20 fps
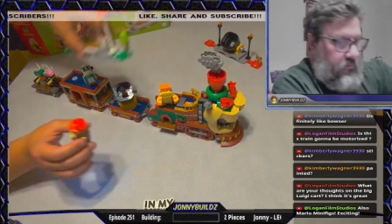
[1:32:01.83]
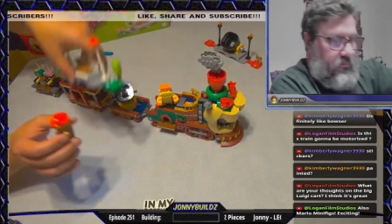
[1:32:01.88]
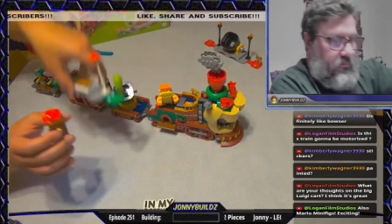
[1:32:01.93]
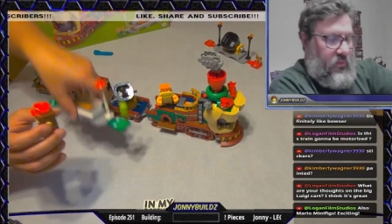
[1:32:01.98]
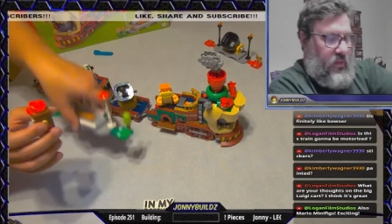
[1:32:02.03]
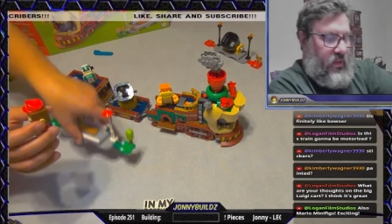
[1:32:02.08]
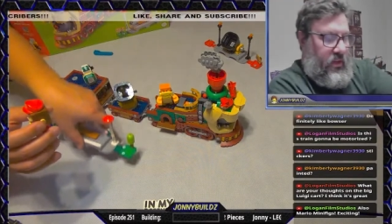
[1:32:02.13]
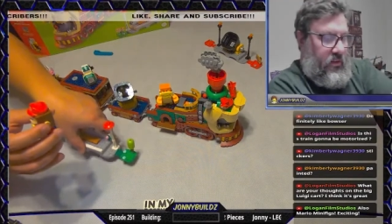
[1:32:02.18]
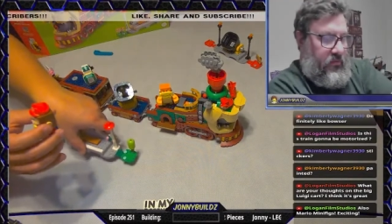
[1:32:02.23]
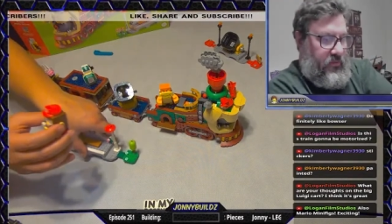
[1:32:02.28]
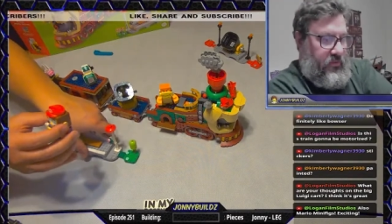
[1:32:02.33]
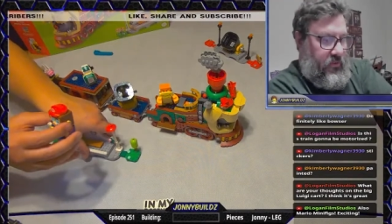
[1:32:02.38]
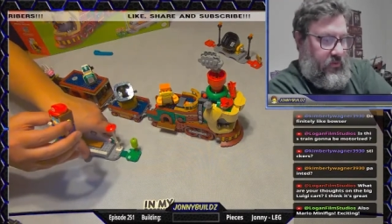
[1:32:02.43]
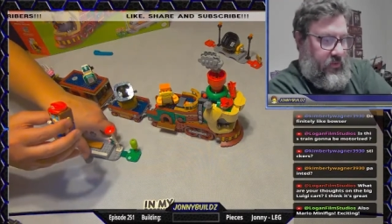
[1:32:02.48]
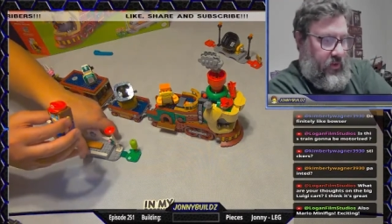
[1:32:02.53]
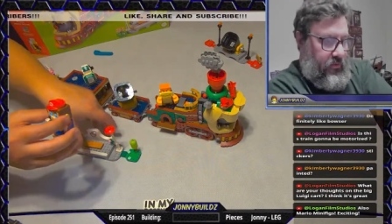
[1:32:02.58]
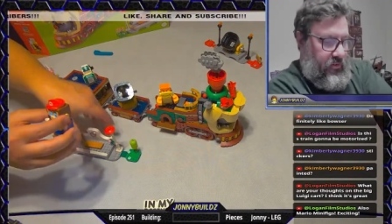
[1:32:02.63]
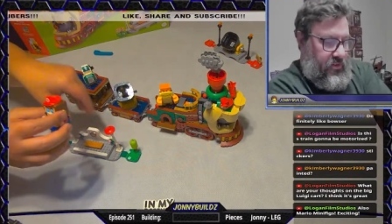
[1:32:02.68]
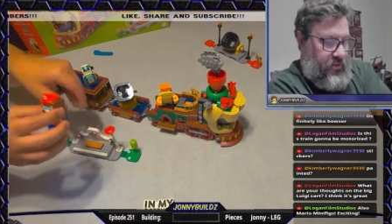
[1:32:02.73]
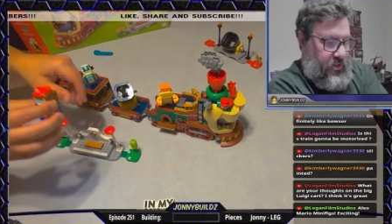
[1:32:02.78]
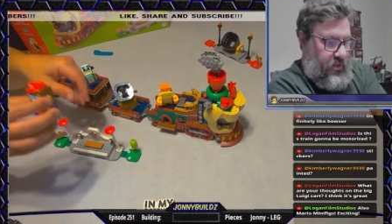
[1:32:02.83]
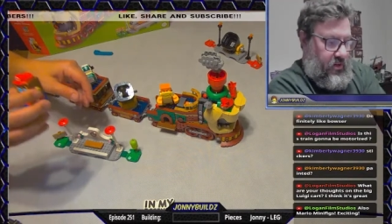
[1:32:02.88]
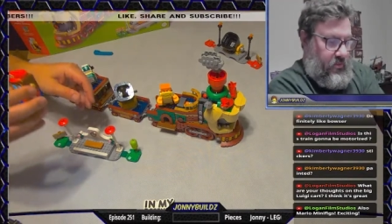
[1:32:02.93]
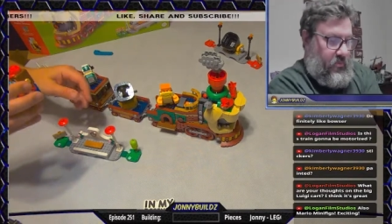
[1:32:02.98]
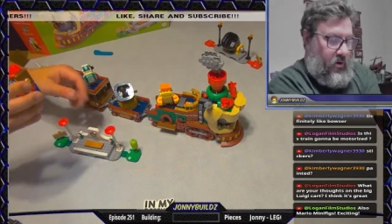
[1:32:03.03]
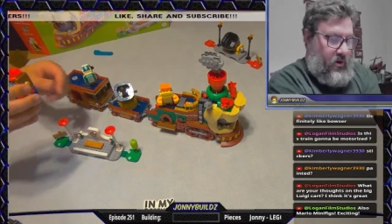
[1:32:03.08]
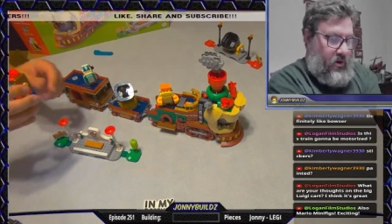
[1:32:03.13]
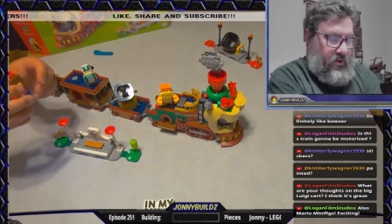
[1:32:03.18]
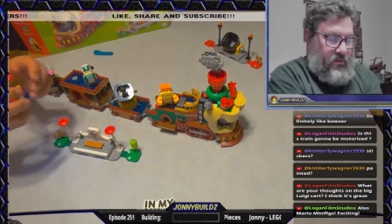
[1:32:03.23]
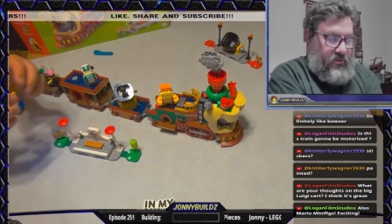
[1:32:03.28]
If you've never seen a
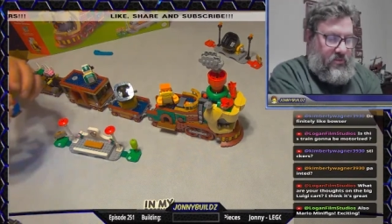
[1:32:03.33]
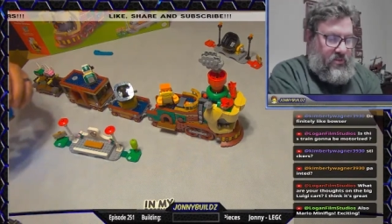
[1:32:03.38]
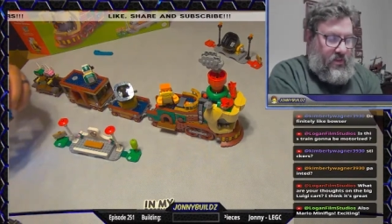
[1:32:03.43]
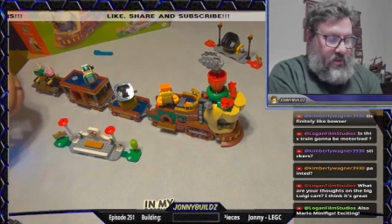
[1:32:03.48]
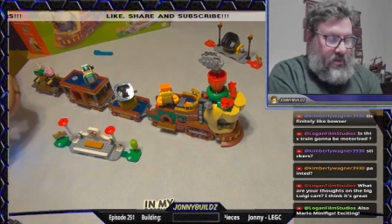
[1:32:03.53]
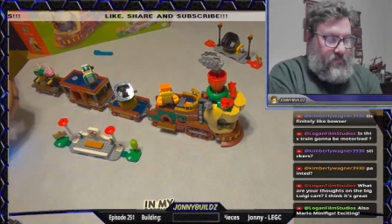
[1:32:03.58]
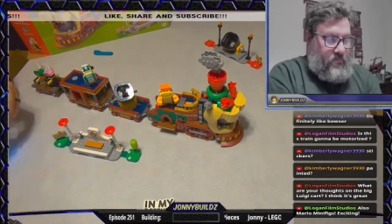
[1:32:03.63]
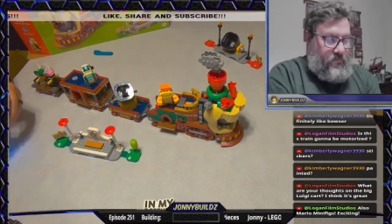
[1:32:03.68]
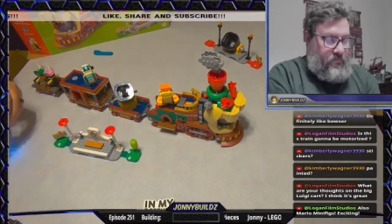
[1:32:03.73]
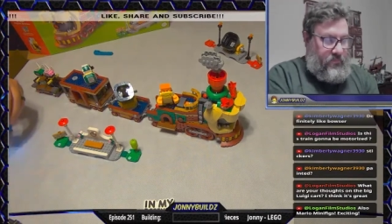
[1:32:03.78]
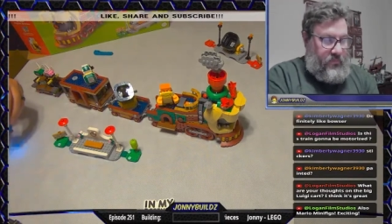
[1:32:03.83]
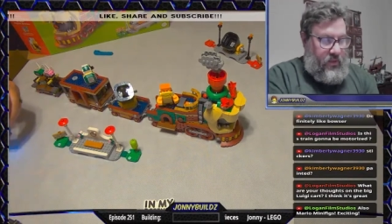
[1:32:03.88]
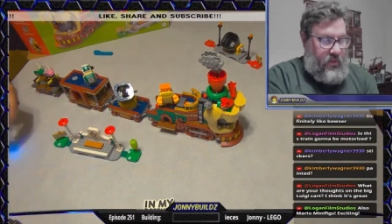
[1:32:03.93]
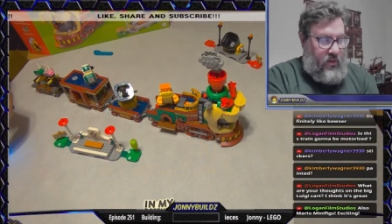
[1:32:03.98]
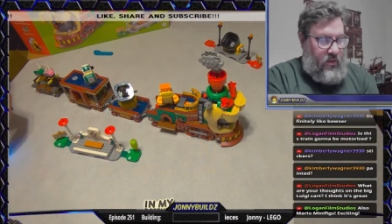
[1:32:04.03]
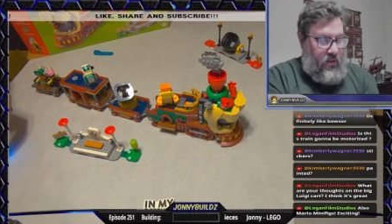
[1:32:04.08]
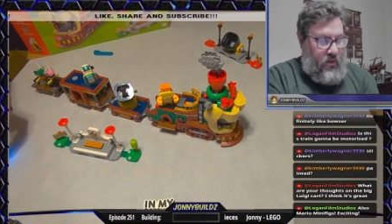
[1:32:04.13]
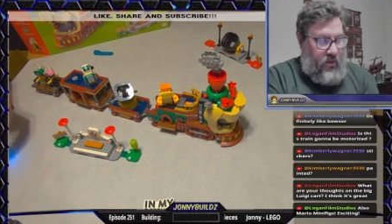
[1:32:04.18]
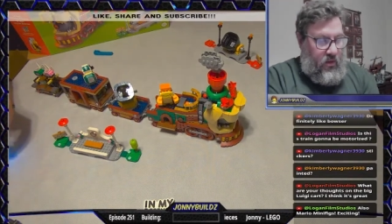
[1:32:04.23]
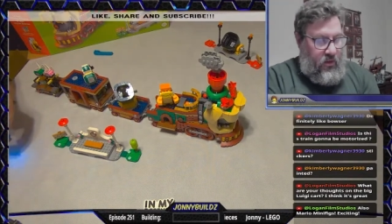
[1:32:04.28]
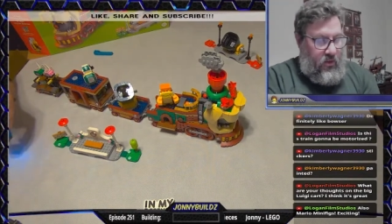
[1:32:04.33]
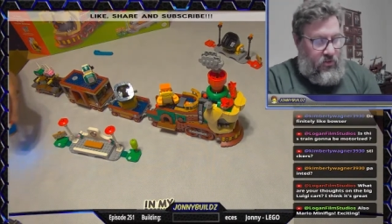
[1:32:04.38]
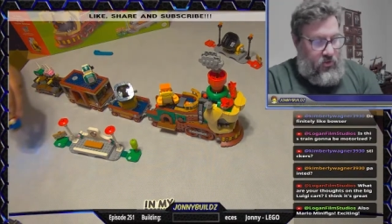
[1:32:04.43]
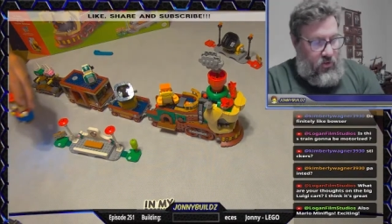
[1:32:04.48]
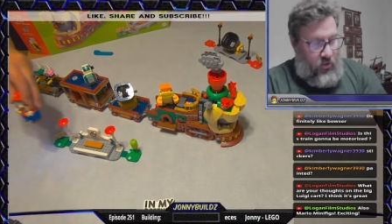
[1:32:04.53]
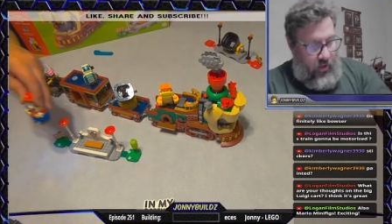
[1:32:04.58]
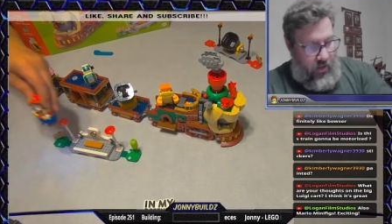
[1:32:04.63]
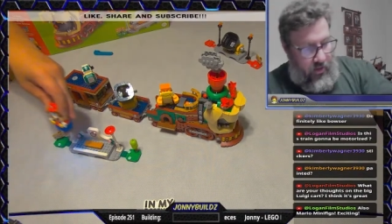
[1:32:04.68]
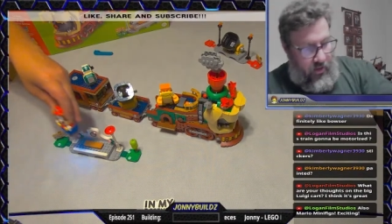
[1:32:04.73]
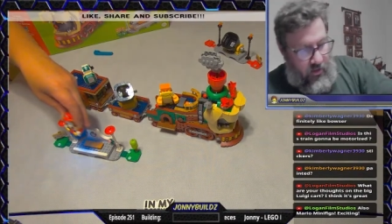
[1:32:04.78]
Mario set. So
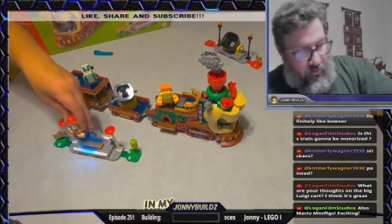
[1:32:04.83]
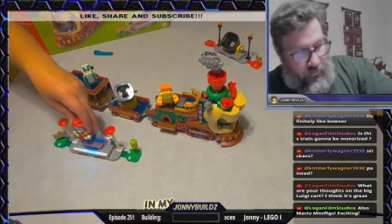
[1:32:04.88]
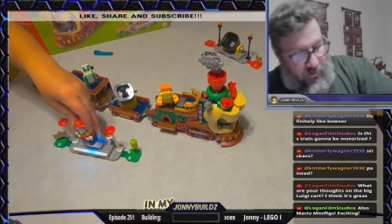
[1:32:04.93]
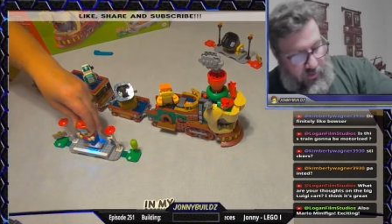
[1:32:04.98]
like if it's